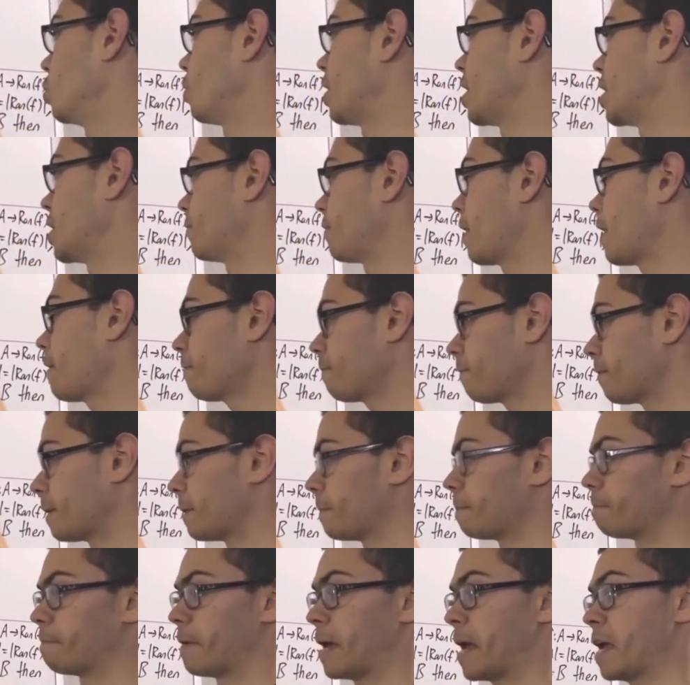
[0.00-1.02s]
the range of F,
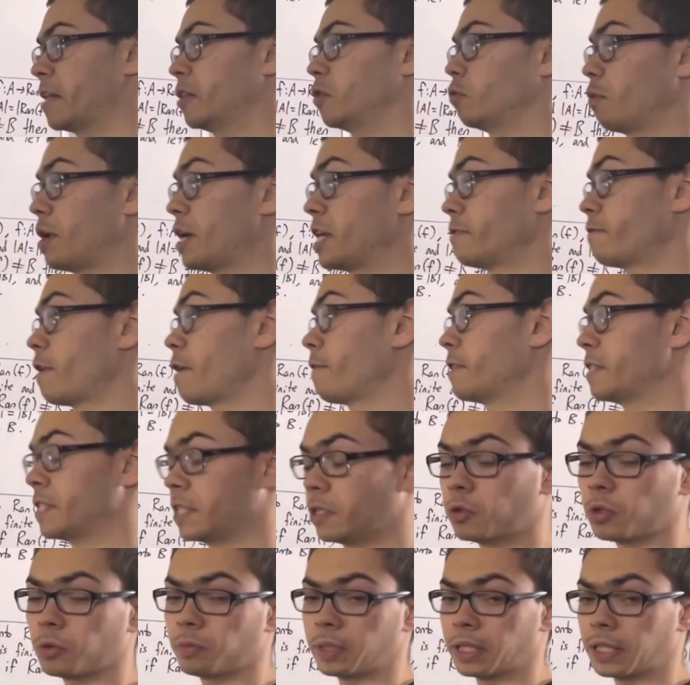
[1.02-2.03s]
and the range of f is
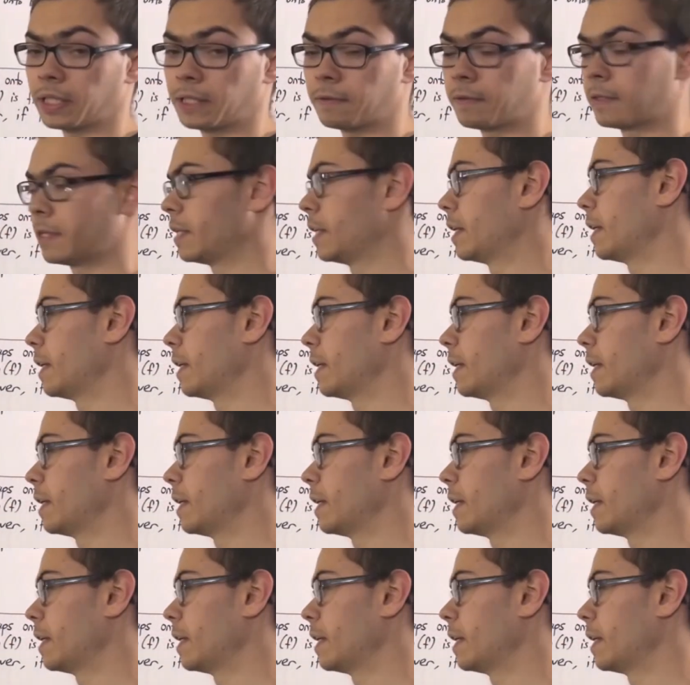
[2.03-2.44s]
equal to b,